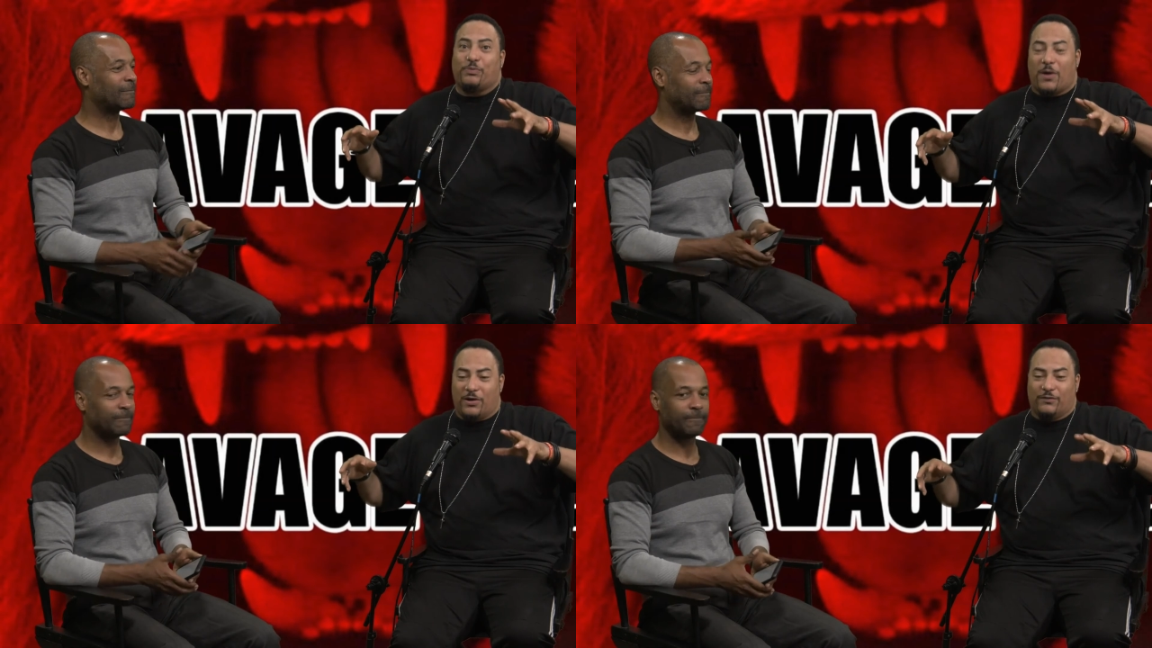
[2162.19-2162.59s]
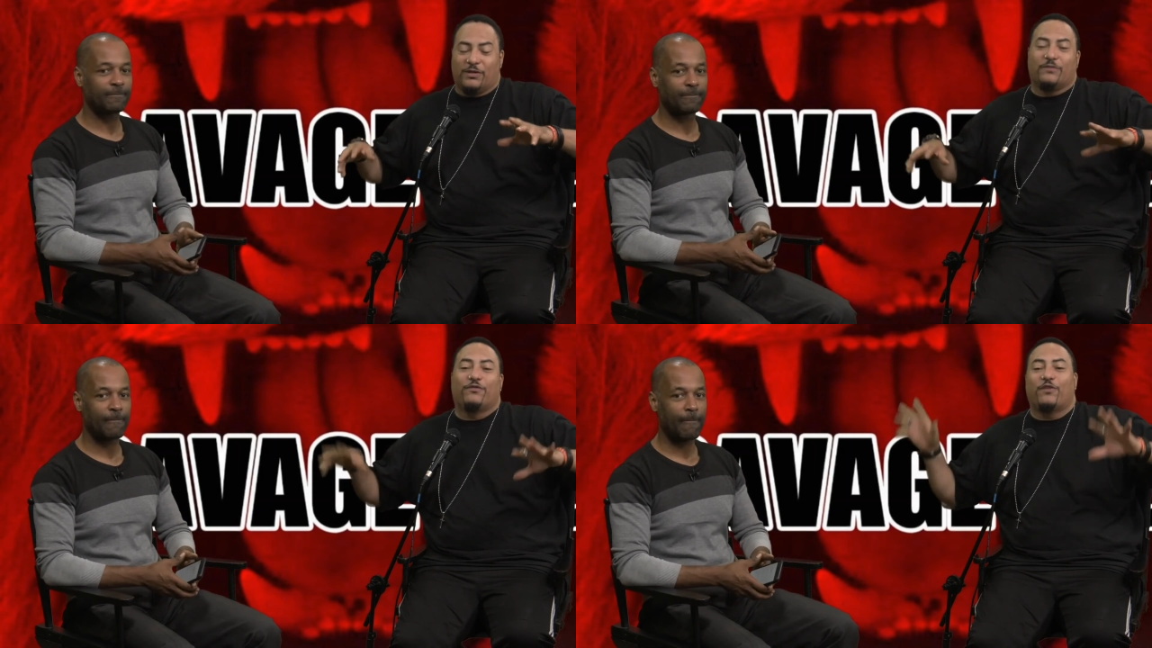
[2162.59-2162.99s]
Speaker 1: part of
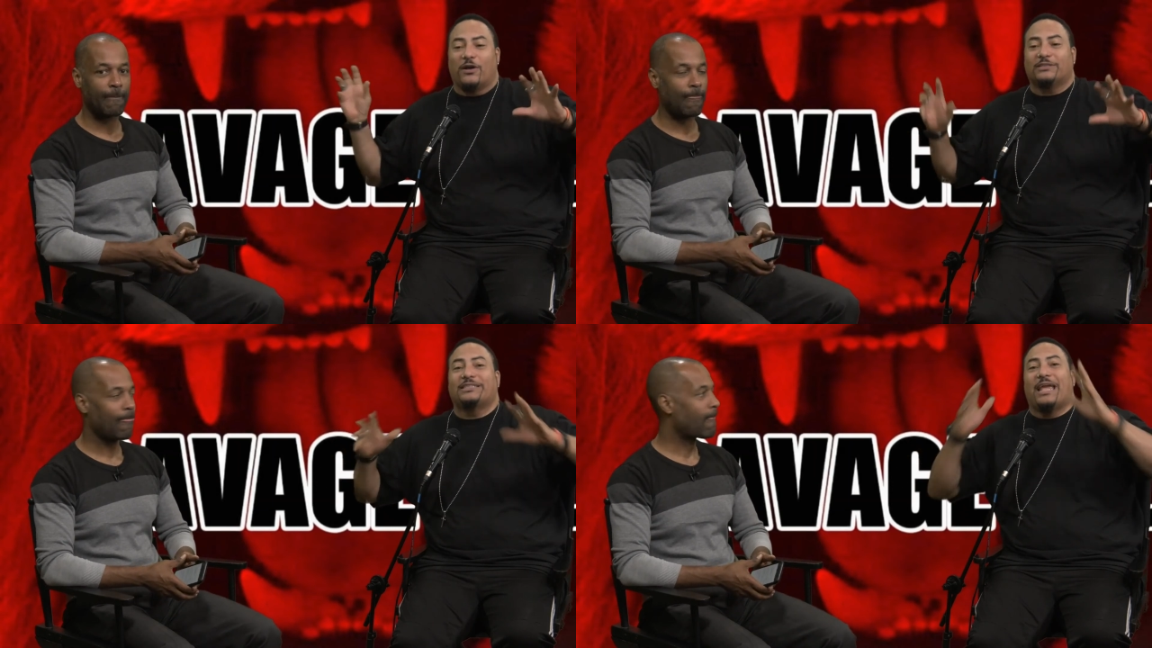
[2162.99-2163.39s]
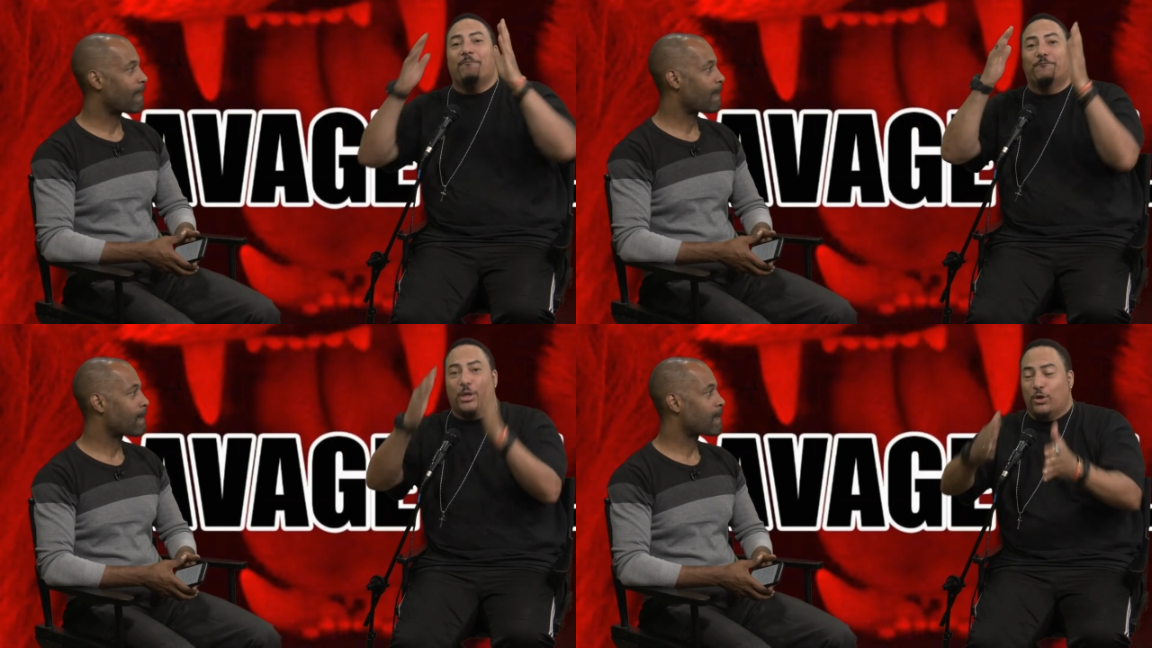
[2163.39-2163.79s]
it. First
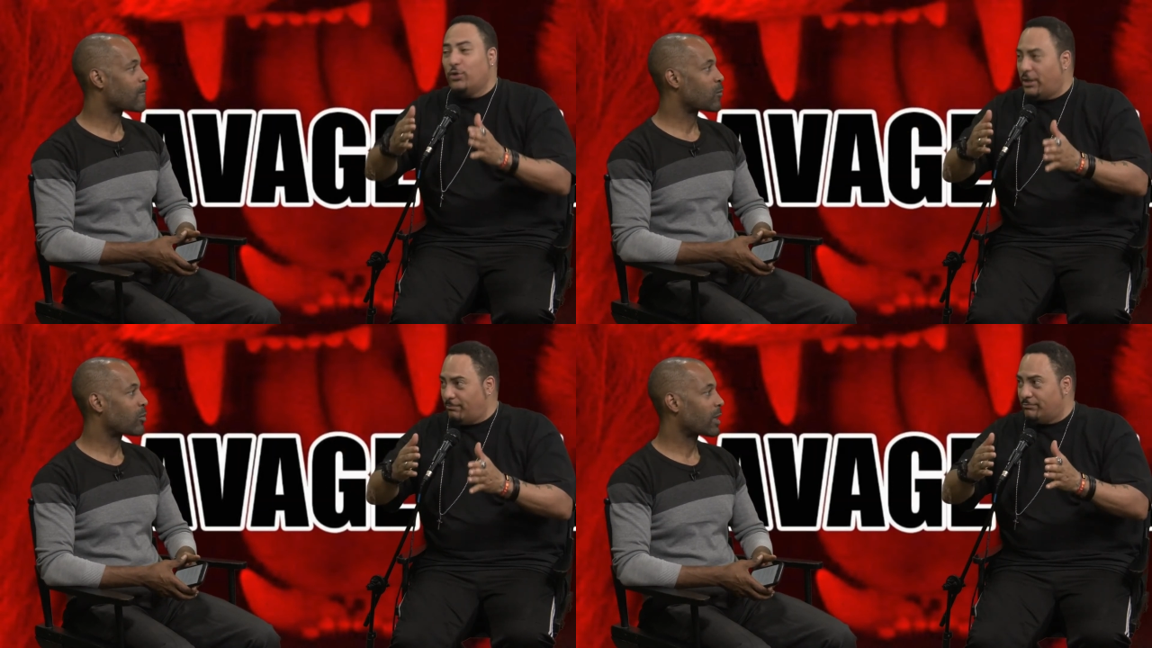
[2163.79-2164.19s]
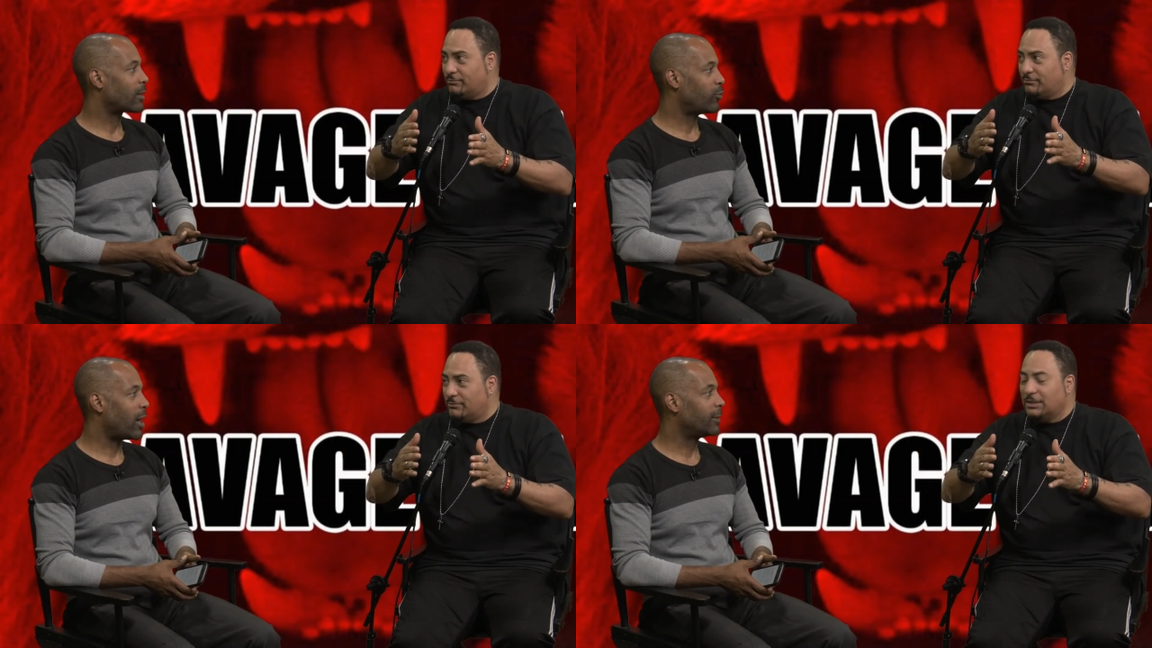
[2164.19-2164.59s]
they booed him.
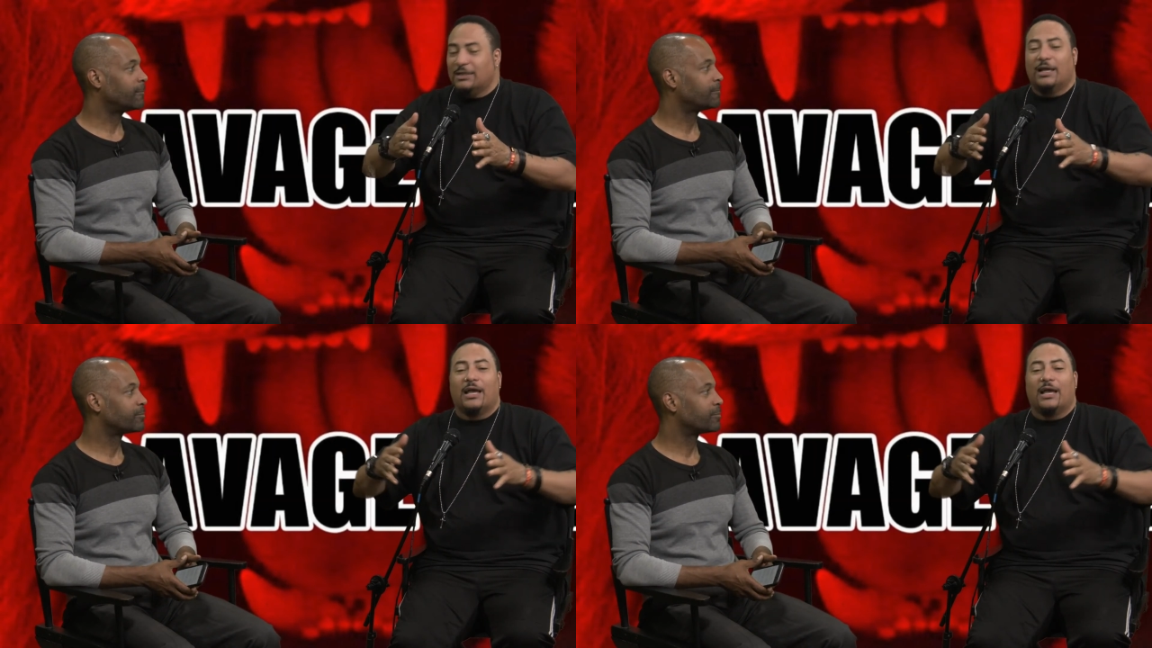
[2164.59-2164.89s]
Right.